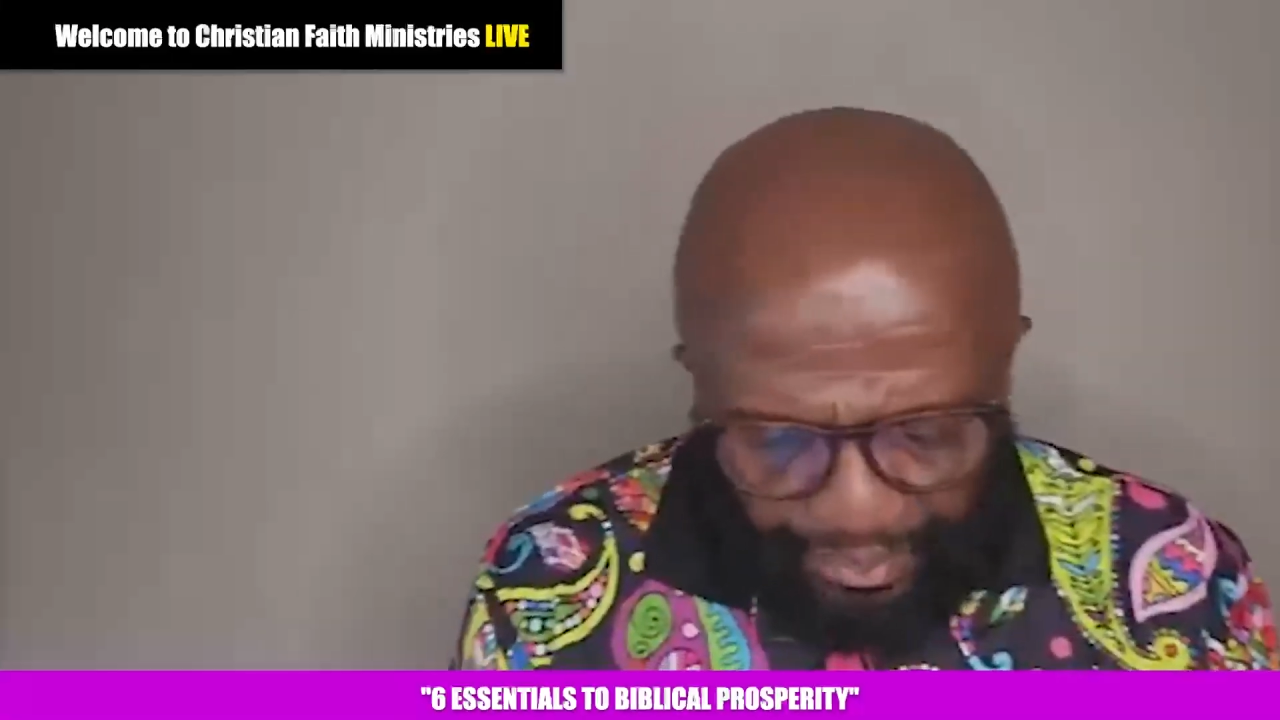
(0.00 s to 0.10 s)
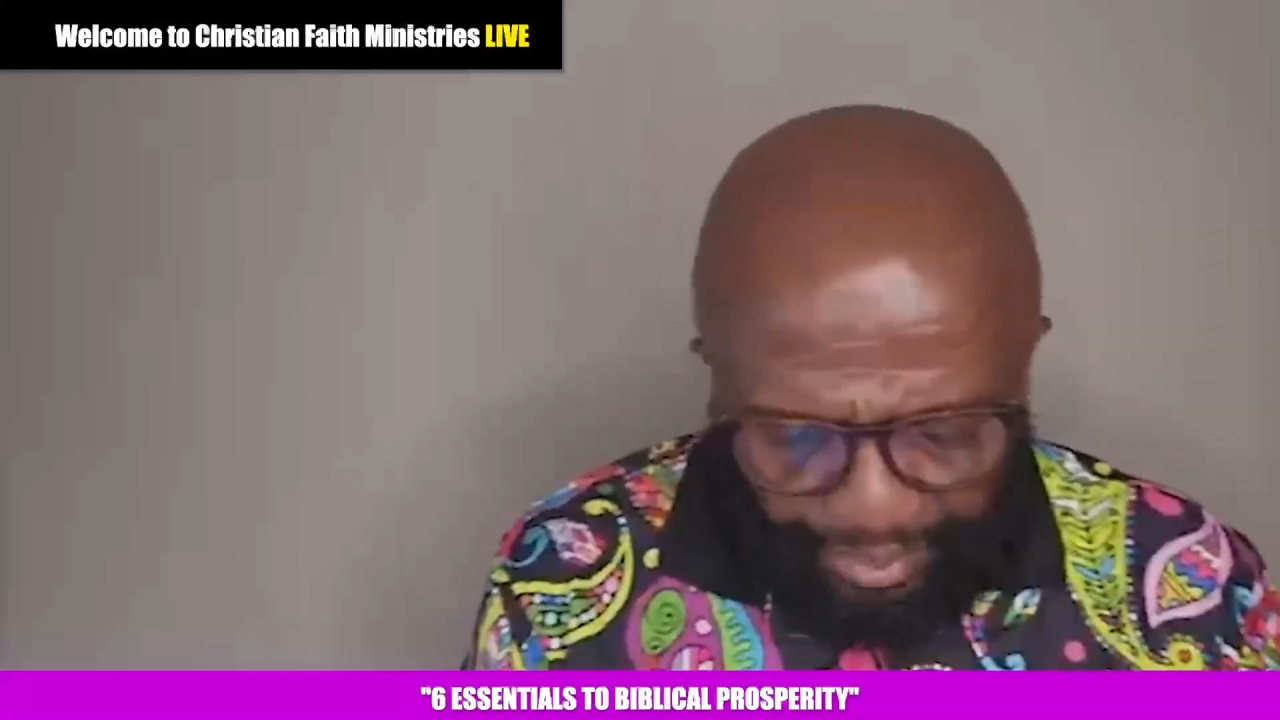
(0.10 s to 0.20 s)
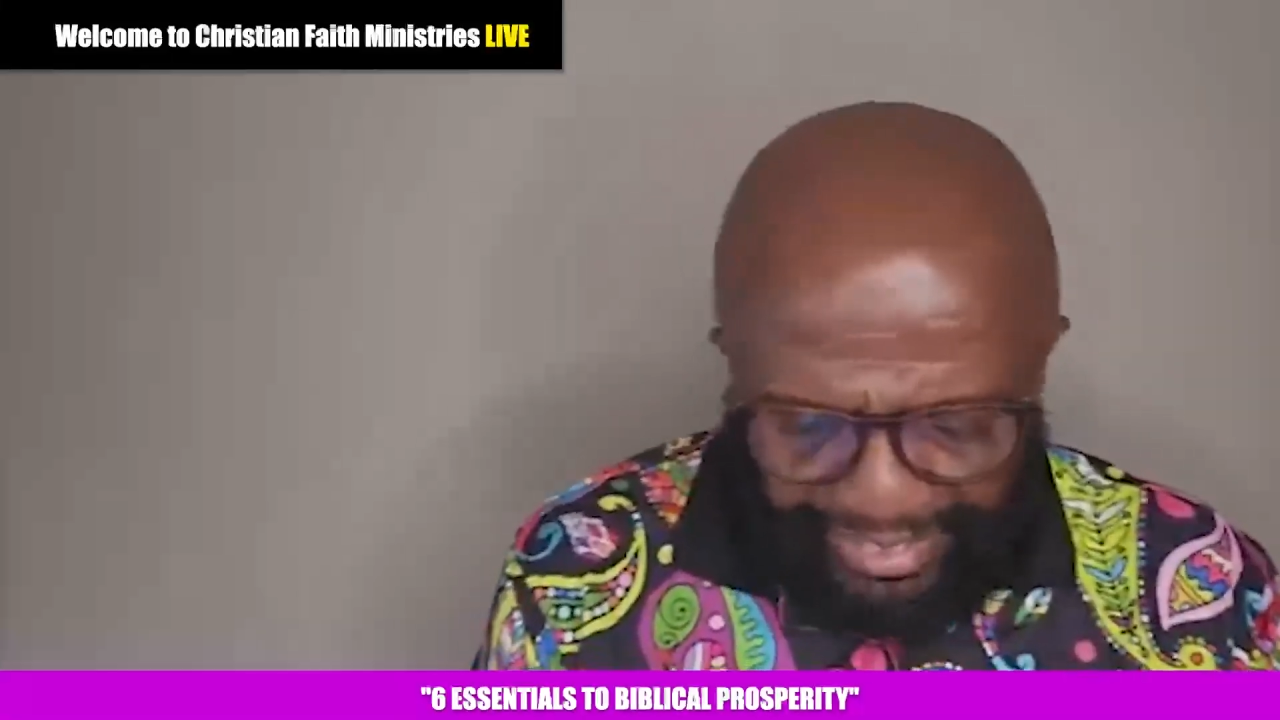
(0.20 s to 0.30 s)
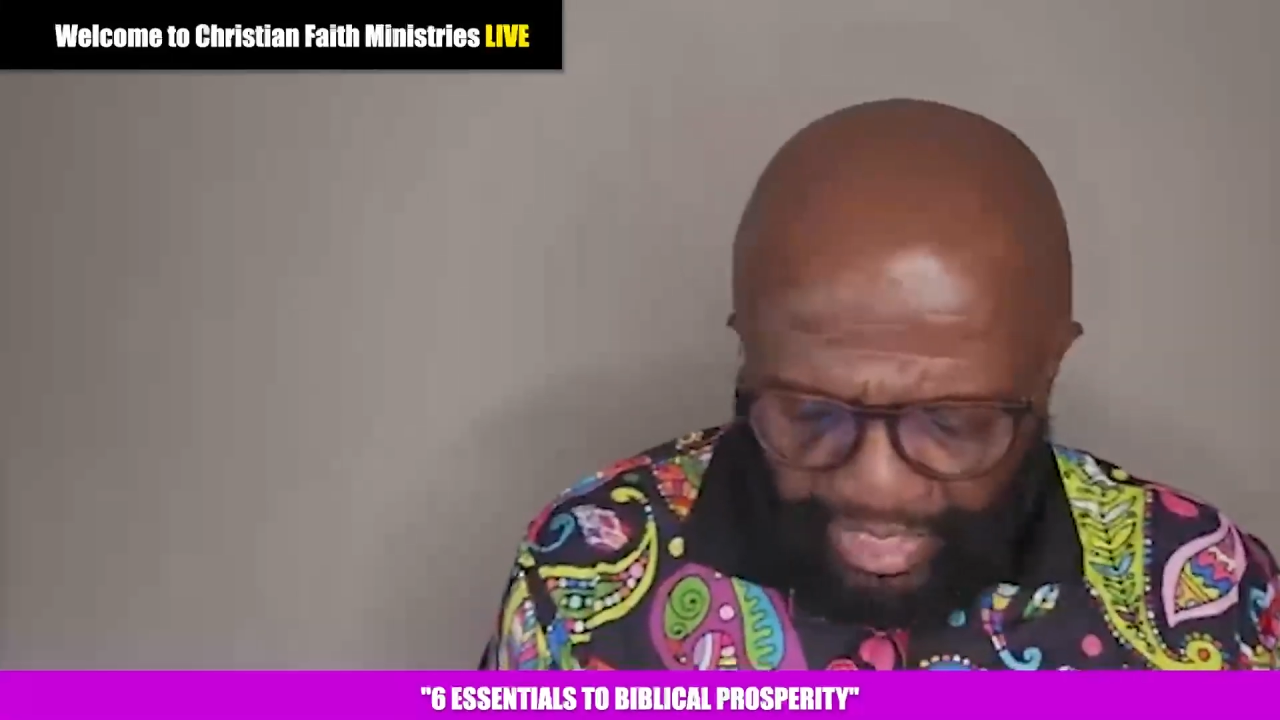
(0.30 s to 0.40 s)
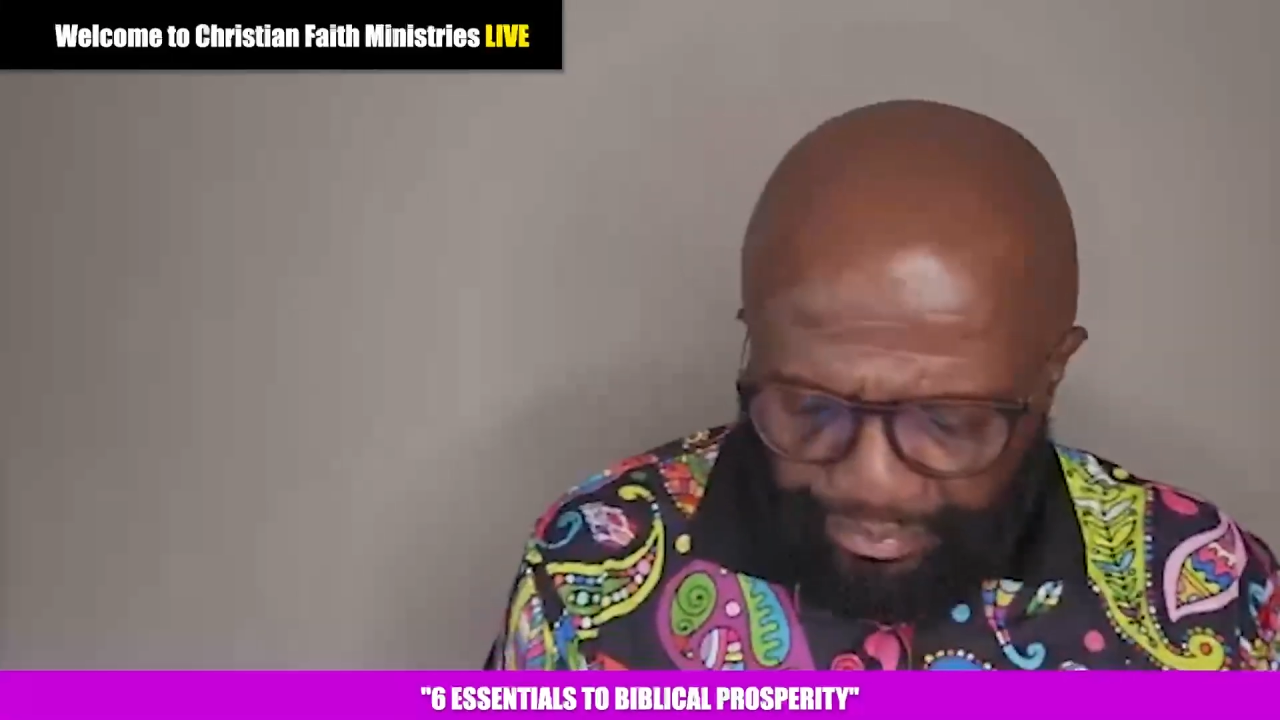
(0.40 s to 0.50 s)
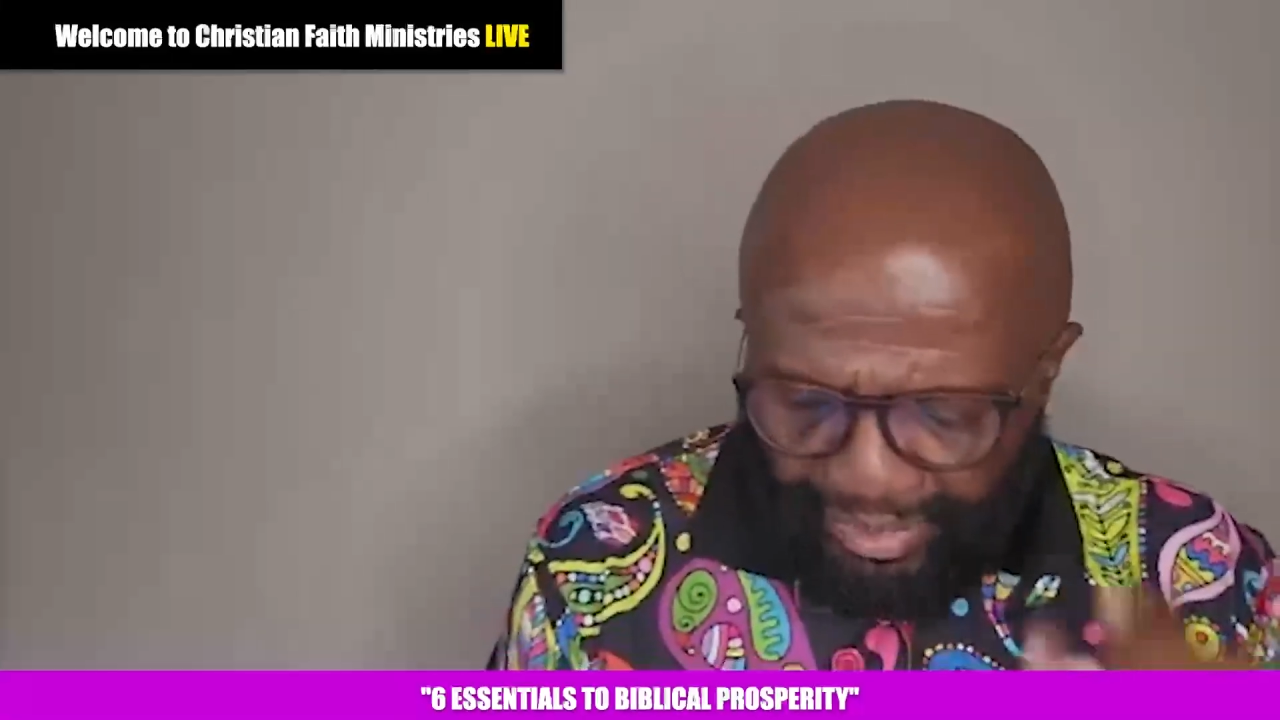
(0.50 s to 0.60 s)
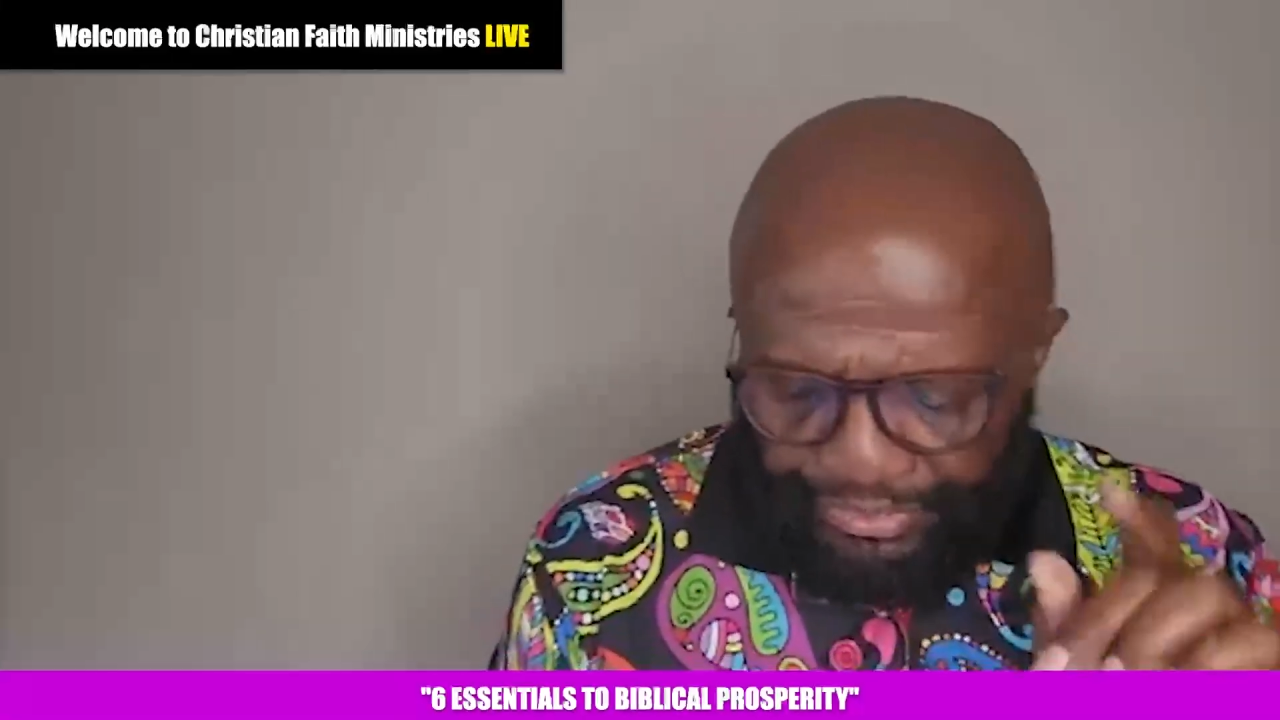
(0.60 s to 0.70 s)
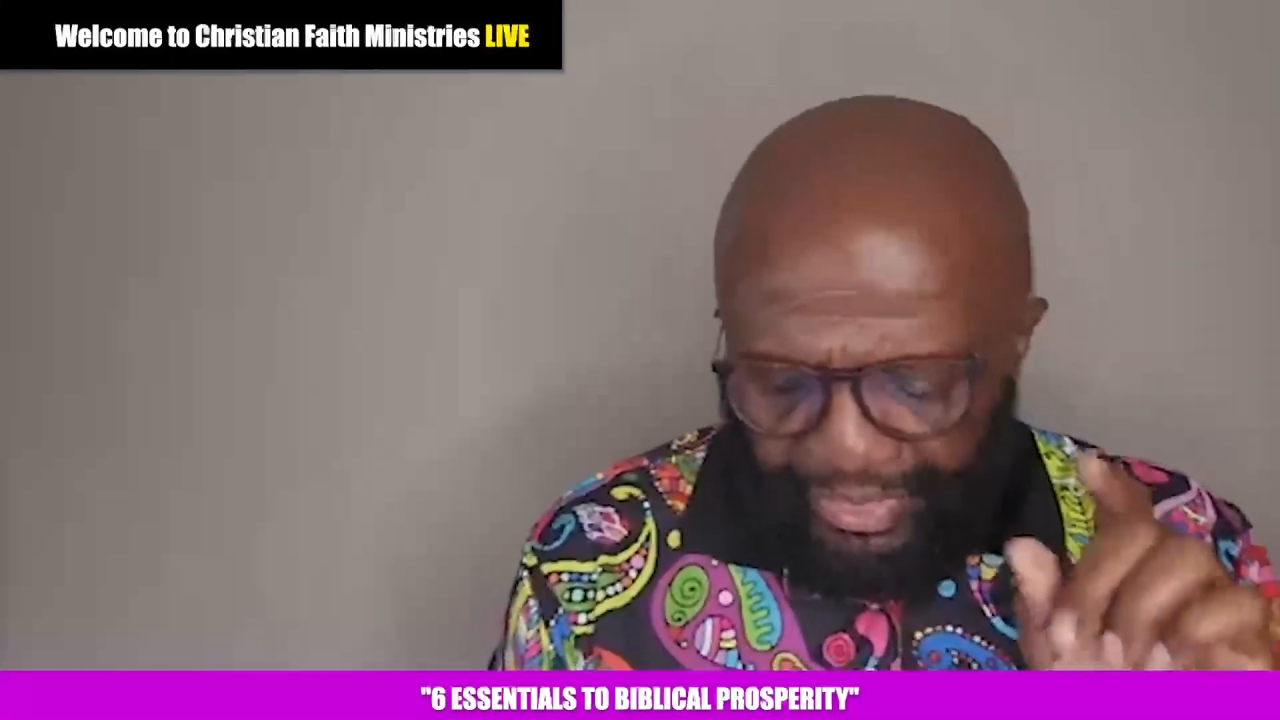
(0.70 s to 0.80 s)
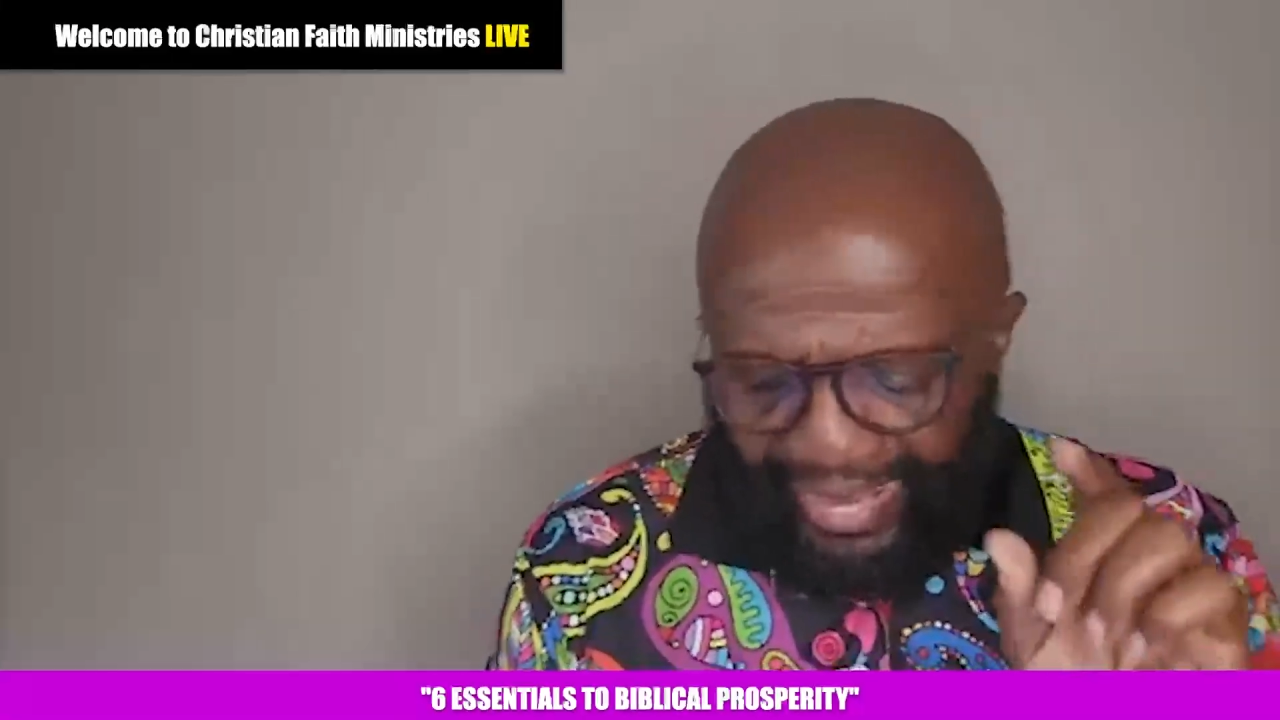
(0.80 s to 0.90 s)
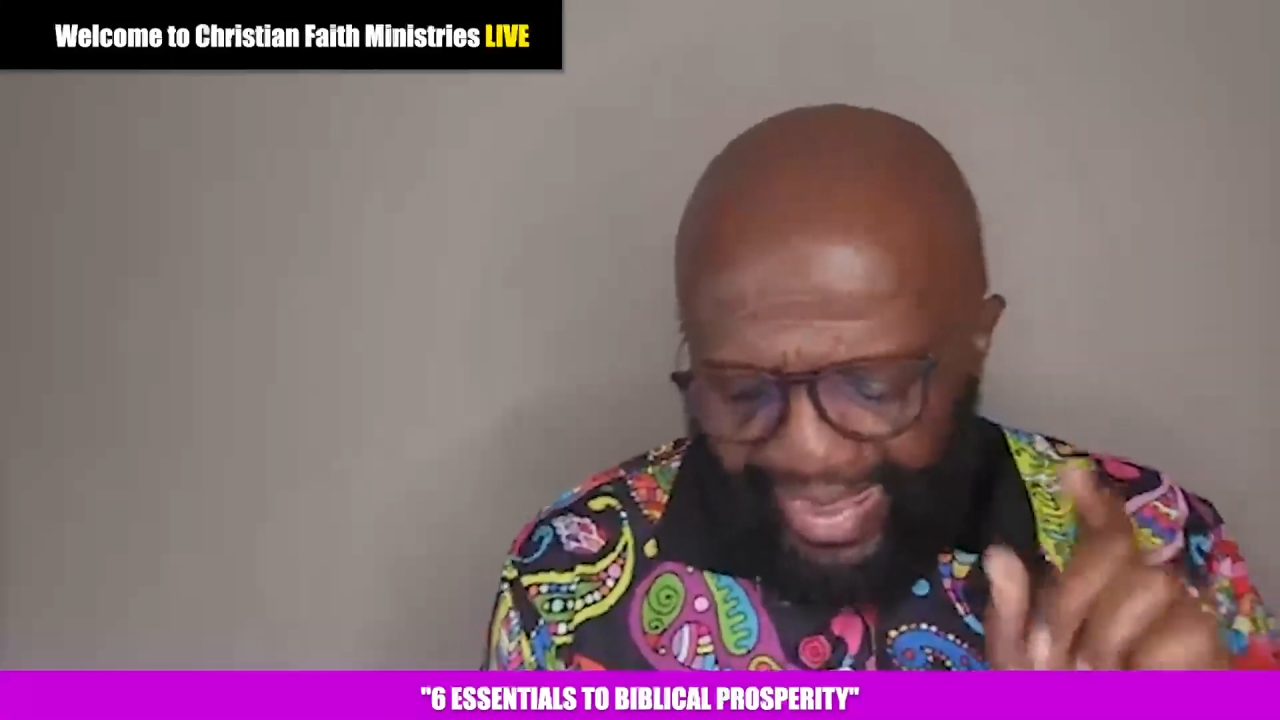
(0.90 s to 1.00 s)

Praise God. But the